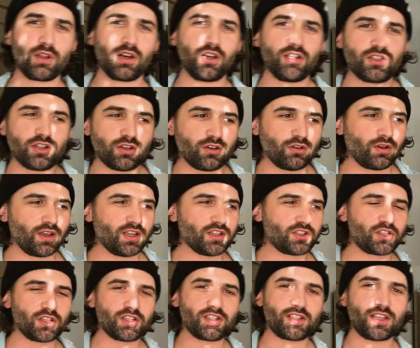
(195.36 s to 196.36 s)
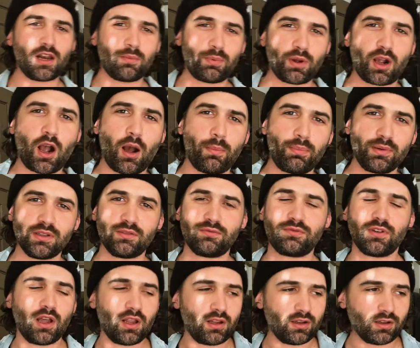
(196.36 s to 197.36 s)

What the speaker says: do is just set up a couple of